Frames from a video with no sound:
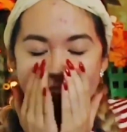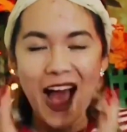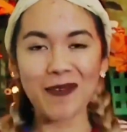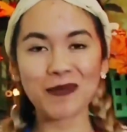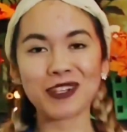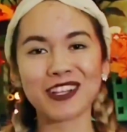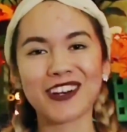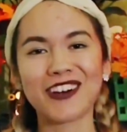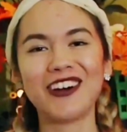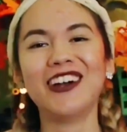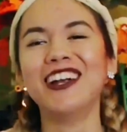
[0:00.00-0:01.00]
I'm gonna
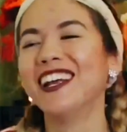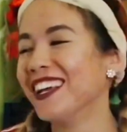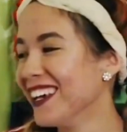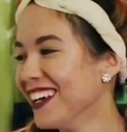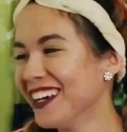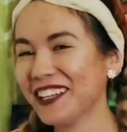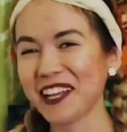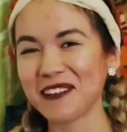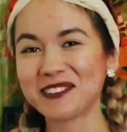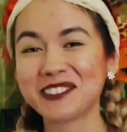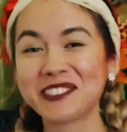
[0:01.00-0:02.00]
cry.
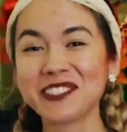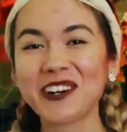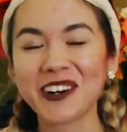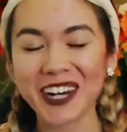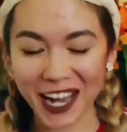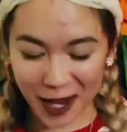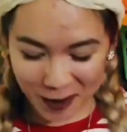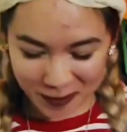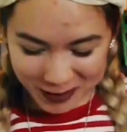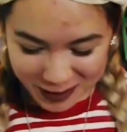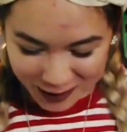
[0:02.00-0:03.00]
I'm so
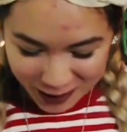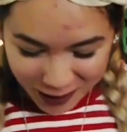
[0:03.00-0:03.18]
happy.